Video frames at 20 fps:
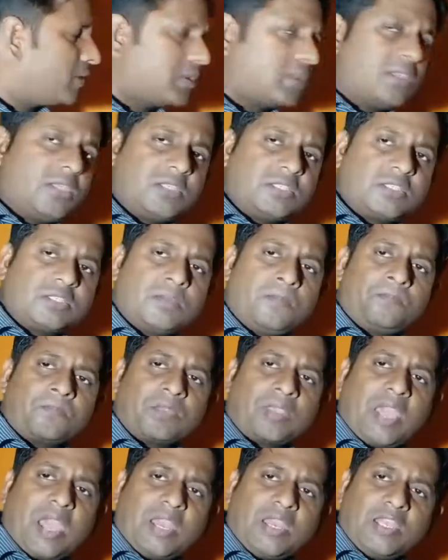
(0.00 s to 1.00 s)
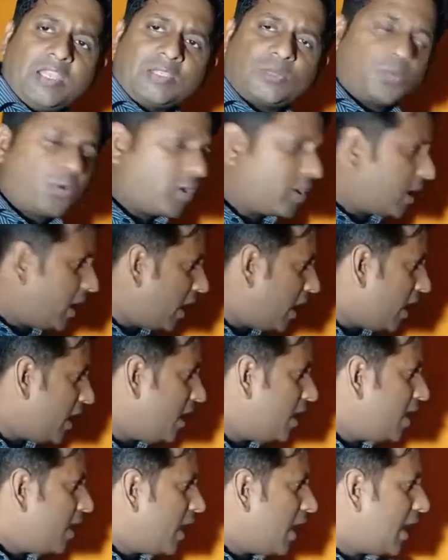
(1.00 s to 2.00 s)
This carry is for A
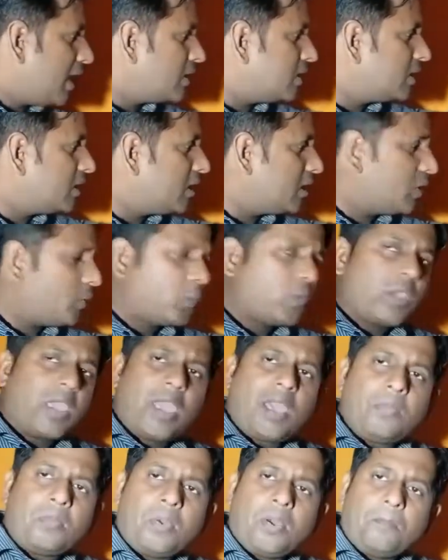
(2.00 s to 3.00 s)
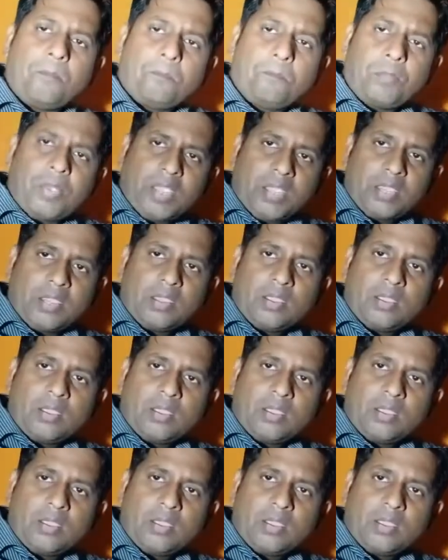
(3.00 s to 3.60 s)
and here we have B.